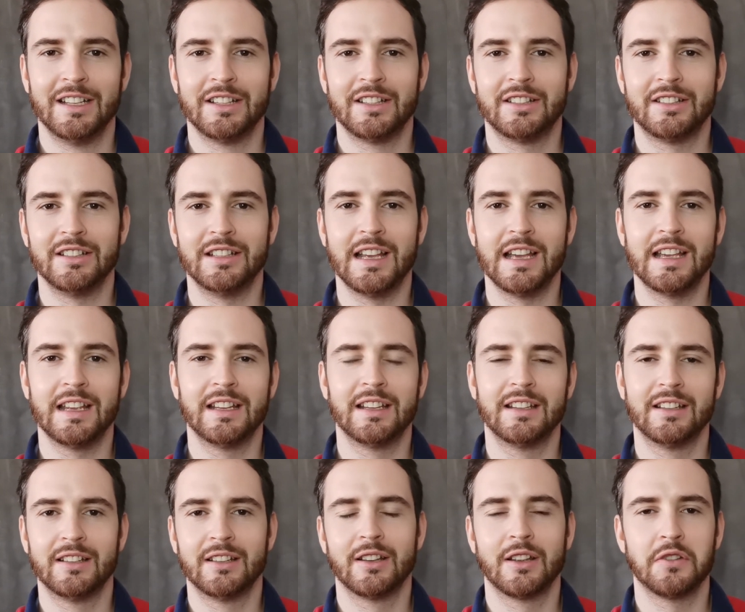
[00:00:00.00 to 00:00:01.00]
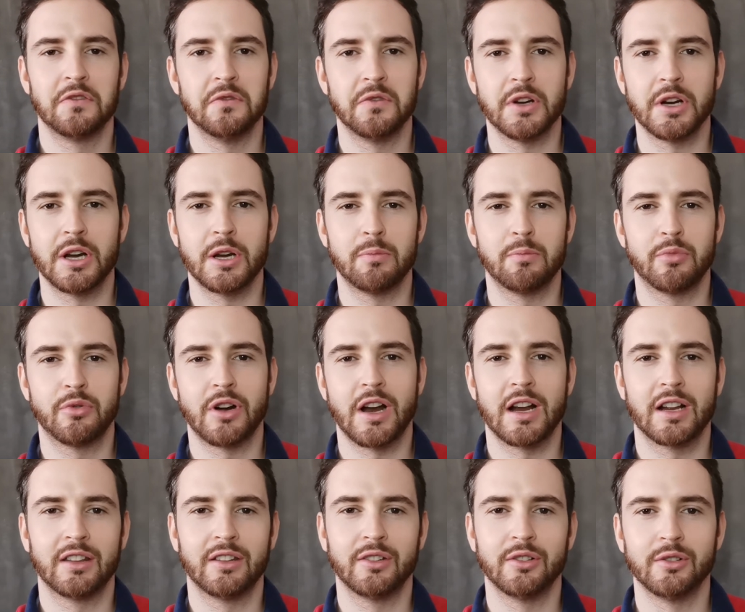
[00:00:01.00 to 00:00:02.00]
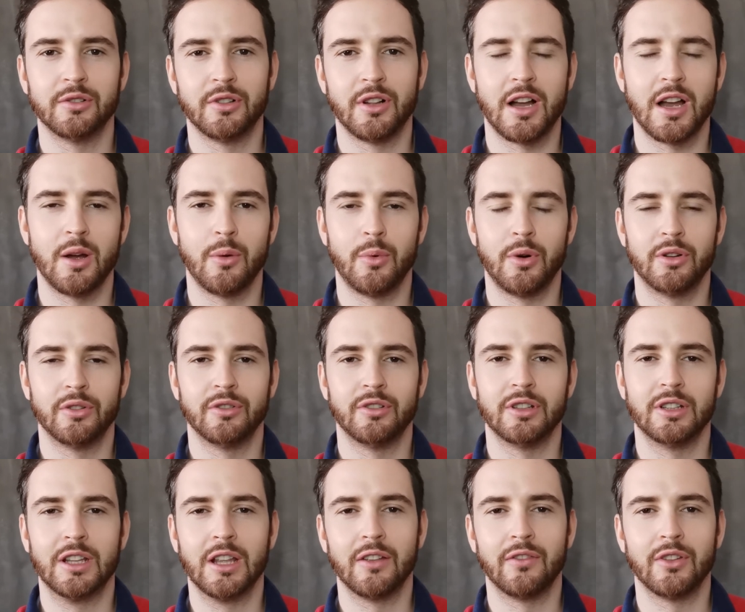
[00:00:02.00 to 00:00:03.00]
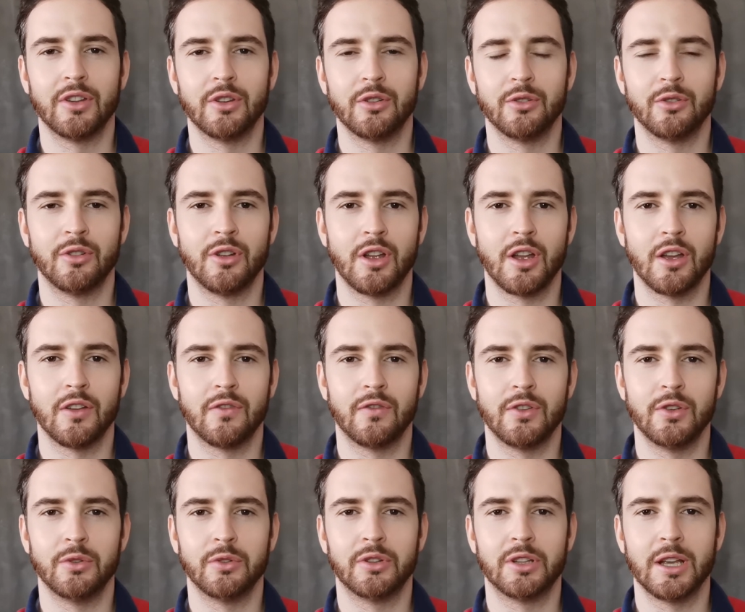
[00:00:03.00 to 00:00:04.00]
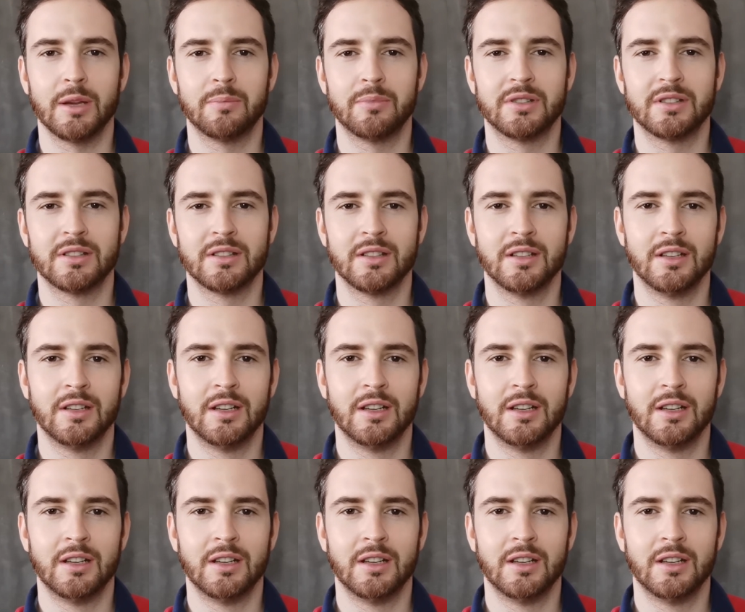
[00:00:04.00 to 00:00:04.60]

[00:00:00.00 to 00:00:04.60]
Today, very practical, I want to give you a few tips